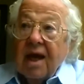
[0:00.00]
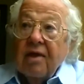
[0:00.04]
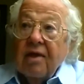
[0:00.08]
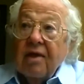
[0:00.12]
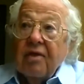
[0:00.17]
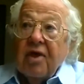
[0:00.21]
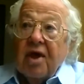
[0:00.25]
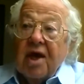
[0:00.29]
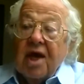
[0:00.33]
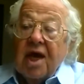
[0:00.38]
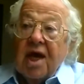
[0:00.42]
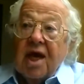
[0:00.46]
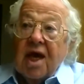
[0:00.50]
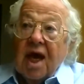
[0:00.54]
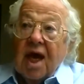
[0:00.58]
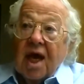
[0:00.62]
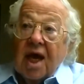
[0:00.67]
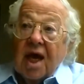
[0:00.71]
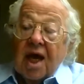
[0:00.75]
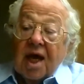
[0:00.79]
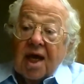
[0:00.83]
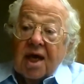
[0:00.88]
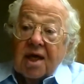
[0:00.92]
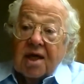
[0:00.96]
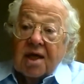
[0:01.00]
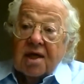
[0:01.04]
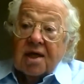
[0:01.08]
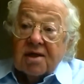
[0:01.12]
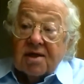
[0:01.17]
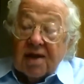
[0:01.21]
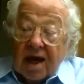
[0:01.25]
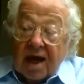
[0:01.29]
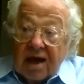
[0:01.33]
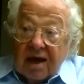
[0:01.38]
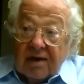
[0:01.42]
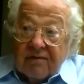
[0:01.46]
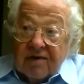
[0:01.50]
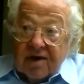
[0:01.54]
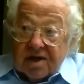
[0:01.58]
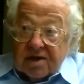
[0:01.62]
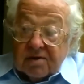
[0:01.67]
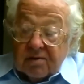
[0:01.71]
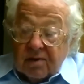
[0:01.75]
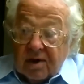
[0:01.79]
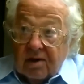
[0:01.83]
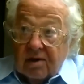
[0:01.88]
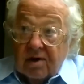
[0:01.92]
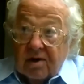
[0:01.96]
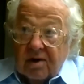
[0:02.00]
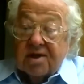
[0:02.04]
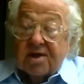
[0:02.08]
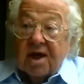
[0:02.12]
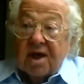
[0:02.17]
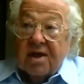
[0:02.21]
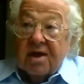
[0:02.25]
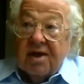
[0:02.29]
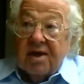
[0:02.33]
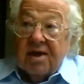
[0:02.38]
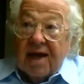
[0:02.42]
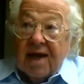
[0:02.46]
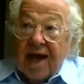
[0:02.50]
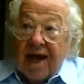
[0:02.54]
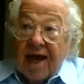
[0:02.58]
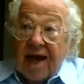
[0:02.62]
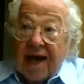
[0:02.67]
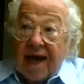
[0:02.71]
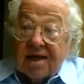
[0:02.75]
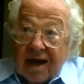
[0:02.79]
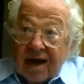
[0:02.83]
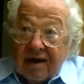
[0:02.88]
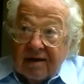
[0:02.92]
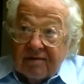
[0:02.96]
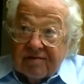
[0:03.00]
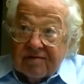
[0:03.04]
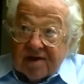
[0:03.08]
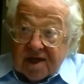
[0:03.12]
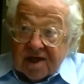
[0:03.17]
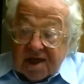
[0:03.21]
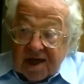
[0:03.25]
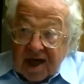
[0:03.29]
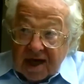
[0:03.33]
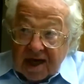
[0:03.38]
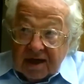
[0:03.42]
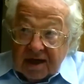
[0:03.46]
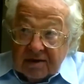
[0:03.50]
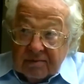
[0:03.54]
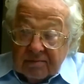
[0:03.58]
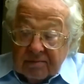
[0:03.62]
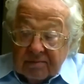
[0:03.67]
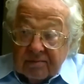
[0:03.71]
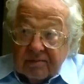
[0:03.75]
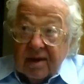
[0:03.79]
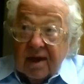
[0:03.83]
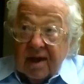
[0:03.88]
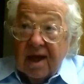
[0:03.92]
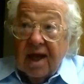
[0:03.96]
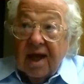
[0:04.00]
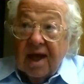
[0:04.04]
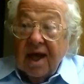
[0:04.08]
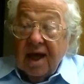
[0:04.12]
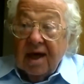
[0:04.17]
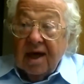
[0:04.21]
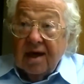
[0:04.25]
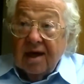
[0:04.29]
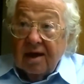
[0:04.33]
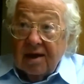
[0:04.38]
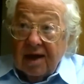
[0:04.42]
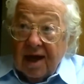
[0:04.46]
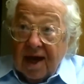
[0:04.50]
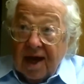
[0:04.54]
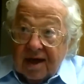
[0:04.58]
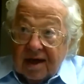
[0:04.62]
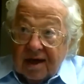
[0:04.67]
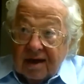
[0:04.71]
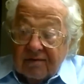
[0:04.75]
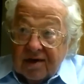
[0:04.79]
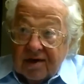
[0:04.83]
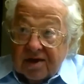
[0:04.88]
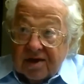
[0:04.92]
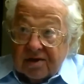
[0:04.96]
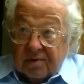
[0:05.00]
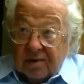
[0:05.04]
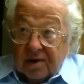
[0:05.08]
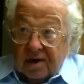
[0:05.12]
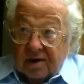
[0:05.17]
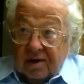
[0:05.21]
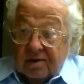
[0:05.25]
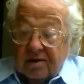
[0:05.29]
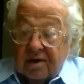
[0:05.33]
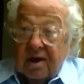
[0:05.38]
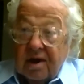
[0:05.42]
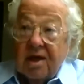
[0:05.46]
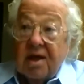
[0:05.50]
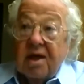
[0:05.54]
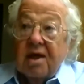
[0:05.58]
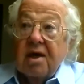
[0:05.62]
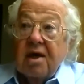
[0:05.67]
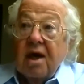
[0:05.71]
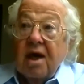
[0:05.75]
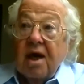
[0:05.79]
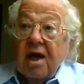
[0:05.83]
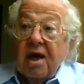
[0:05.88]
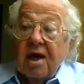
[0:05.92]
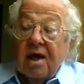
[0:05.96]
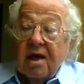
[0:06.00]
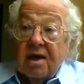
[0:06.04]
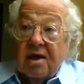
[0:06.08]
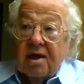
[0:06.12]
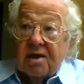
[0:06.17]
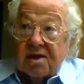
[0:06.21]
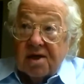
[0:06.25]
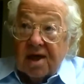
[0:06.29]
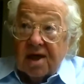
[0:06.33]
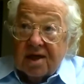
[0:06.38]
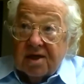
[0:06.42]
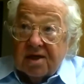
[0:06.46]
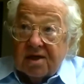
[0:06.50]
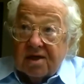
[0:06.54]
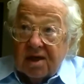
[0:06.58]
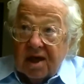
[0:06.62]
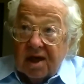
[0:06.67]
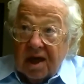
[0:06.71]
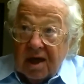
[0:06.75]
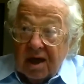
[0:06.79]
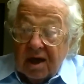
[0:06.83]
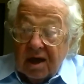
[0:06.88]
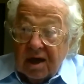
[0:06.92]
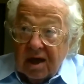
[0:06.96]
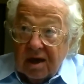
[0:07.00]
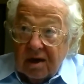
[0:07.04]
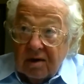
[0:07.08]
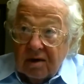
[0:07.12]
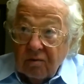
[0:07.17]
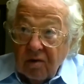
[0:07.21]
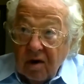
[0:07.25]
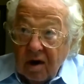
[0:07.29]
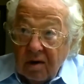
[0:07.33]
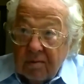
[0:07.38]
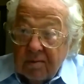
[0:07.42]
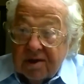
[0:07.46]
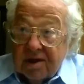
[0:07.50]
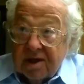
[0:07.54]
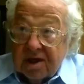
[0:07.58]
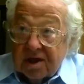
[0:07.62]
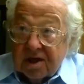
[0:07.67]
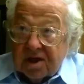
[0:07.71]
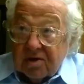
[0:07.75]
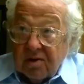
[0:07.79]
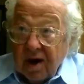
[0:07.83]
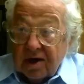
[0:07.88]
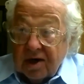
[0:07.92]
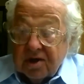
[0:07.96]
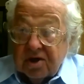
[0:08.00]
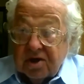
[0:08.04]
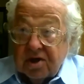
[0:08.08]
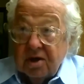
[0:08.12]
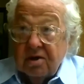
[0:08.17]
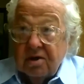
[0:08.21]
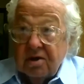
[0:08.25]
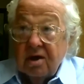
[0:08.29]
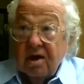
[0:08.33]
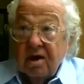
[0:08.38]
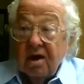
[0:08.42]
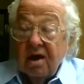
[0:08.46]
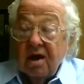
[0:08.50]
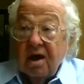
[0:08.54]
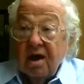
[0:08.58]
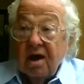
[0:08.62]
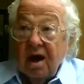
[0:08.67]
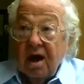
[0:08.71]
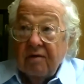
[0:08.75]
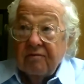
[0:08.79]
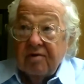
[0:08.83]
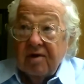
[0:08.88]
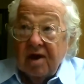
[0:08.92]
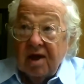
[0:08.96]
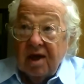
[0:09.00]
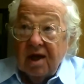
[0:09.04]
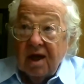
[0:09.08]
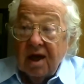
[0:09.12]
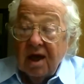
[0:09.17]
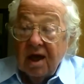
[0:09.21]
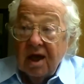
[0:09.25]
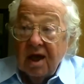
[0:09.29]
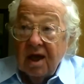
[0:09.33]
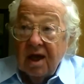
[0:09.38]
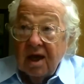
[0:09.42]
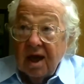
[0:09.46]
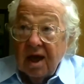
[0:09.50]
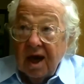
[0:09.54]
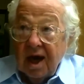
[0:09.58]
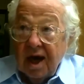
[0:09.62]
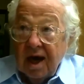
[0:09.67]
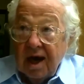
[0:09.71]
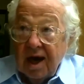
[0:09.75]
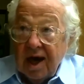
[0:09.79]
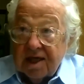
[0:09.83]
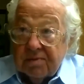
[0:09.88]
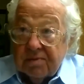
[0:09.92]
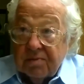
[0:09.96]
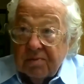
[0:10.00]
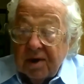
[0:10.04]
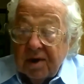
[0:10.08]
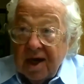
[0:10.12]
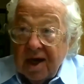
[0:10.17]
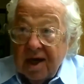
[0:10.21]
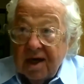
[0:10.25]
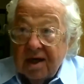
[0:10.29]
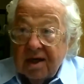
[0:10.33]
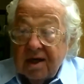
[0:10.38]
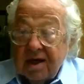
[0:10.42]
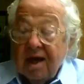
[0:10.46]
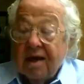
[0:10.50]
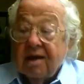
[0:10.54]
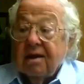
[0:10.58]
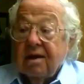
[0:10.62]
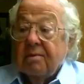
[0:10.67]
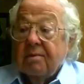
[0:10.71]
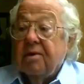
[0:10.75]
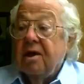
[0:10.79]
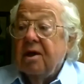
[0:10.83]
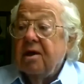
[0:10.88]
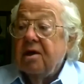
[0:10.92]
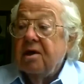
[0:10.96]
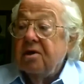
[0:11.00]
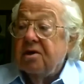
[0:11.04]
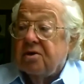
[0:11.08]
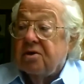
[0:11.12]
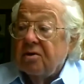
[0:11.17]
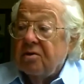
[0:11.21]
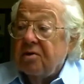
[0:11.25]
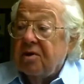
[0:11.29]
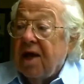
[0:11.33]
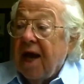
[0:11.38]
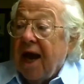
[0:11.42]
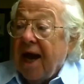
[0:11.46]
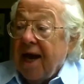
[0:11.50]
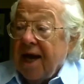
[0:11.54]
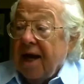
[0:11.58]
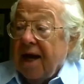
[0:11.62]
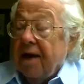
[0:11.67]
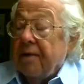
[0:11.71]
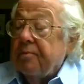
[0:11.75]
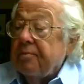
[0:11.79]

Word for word: The state of Israel is the next native state in the land of Israel since the Roman destruction of the uh, Hasmonean Kingdom, Judea.